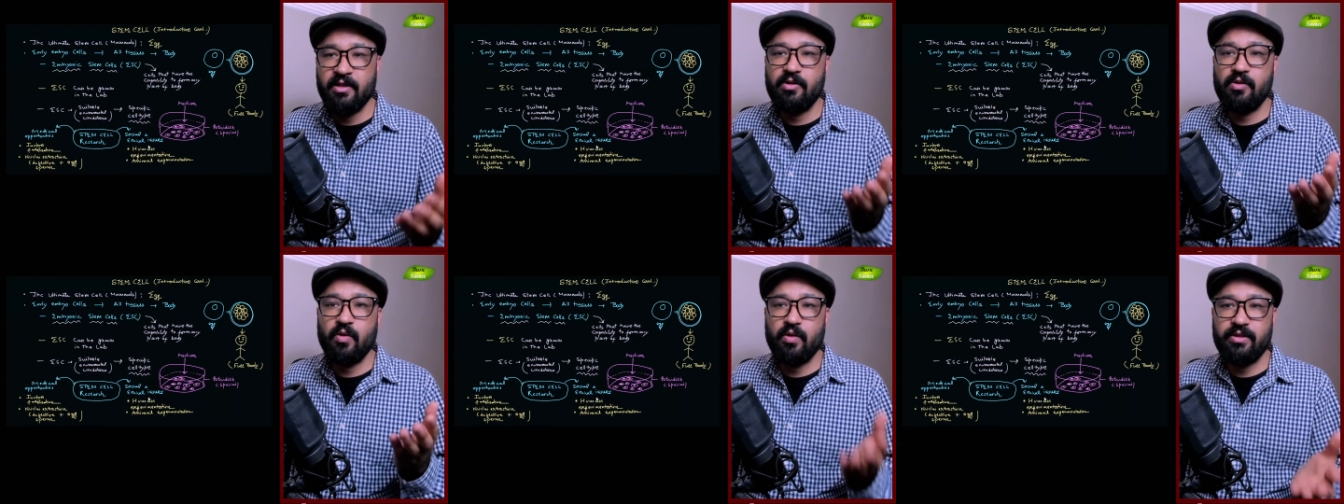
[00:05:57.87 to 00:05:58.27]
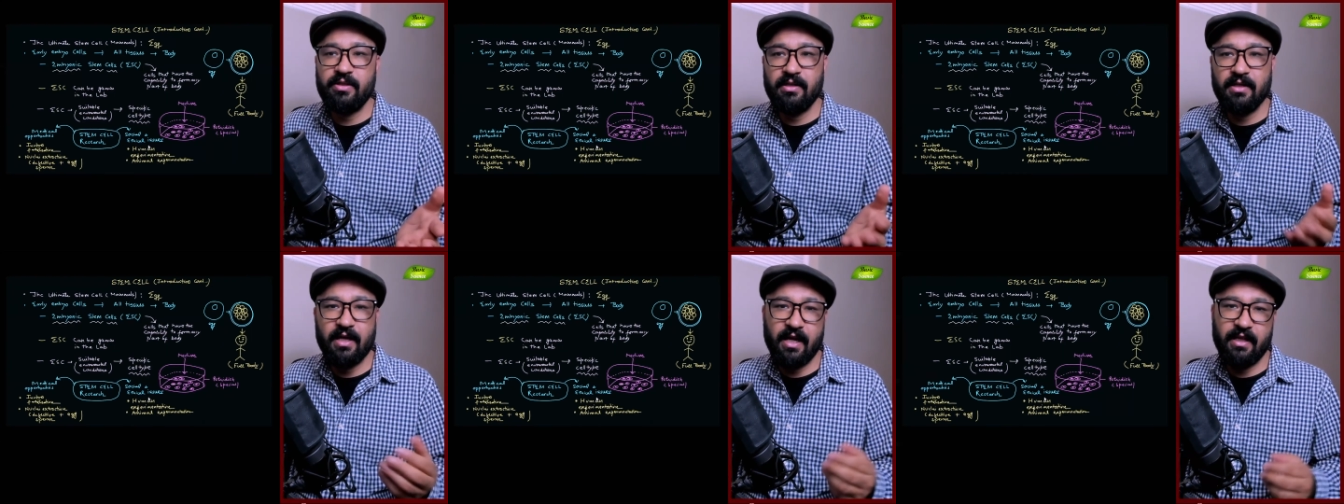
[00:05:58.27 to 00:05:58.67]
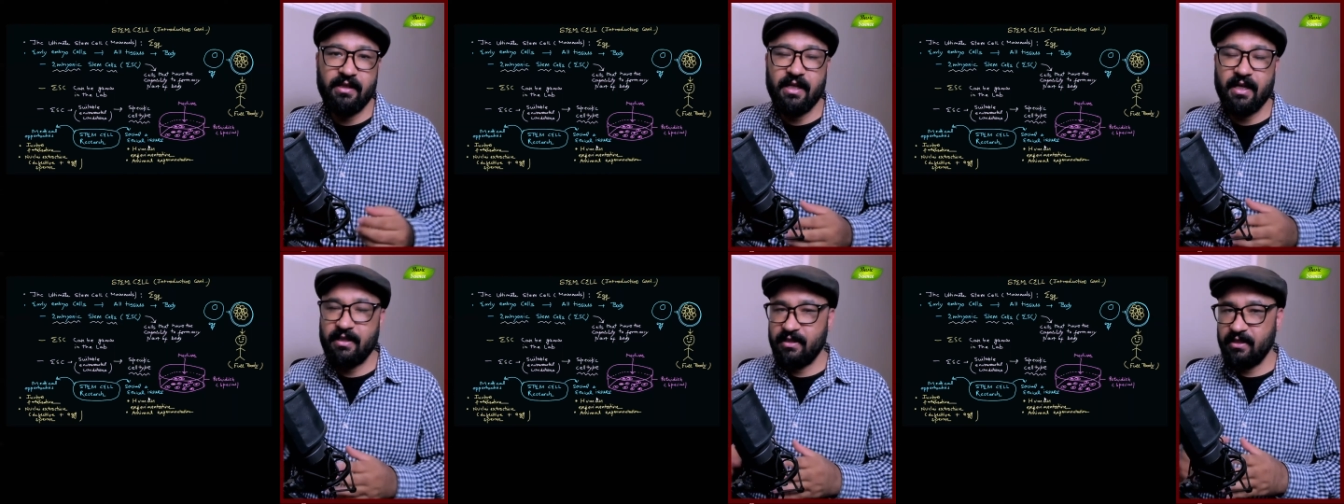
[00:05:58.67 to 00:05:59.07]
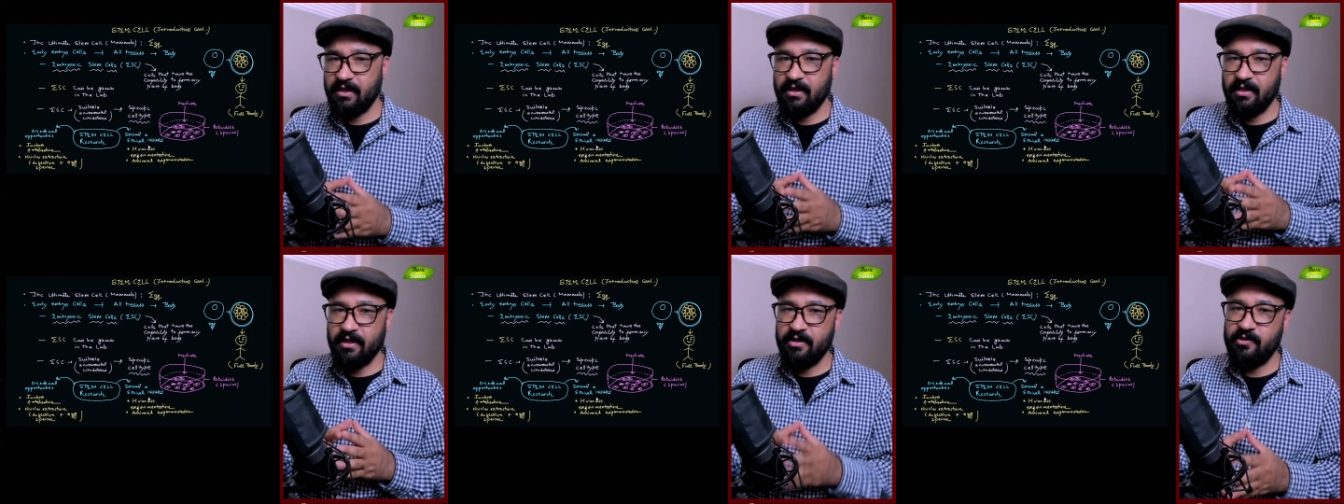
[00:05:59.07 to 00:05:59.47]
social and the
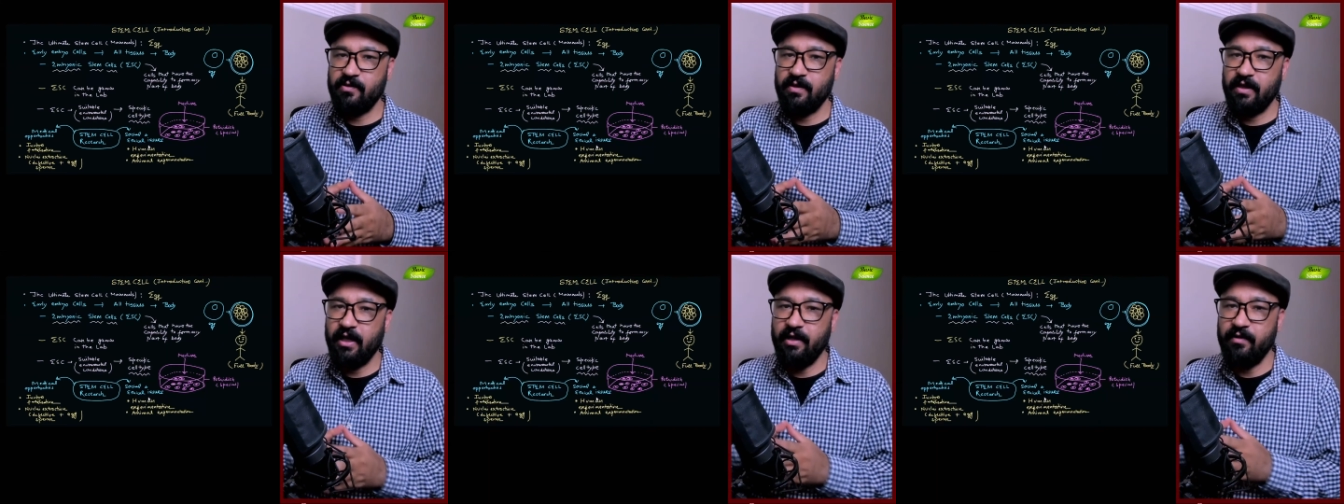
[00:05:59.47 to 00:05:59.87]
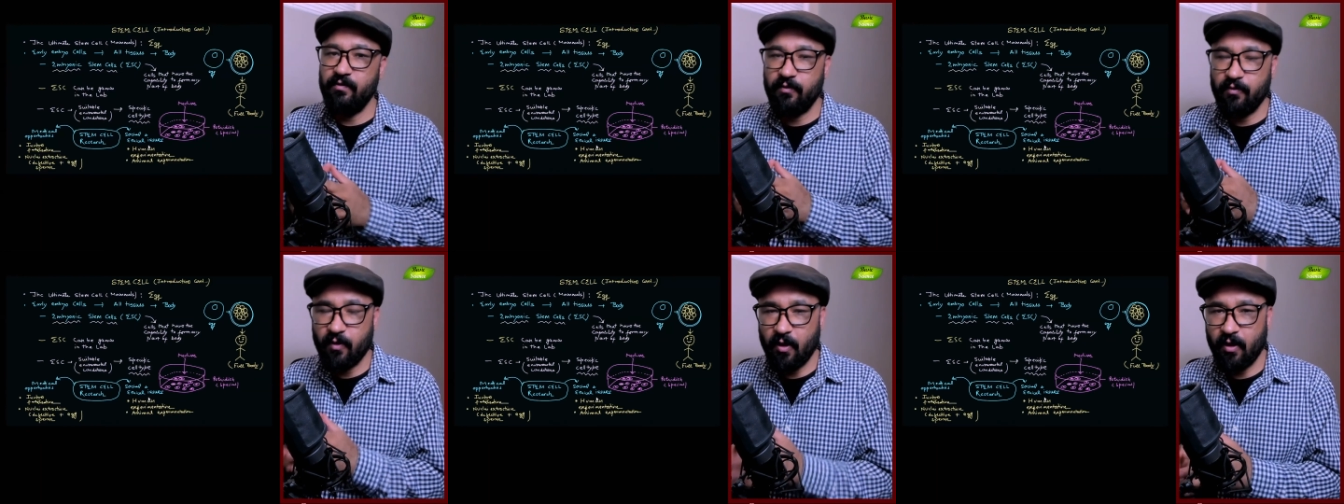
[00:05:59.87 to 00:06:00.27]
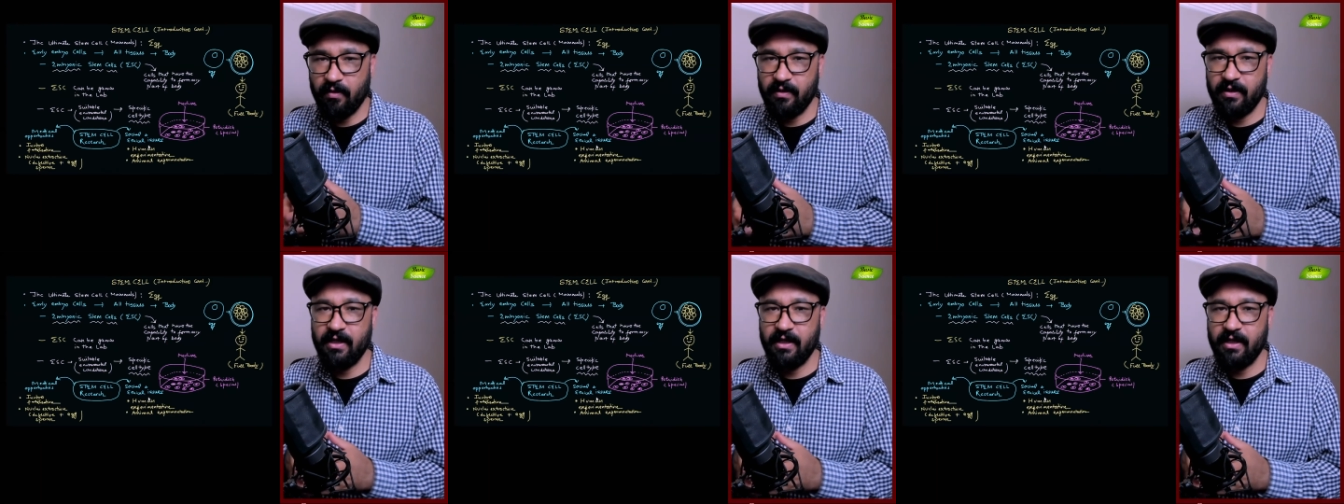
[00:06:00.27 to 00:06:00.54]
ethical issue involved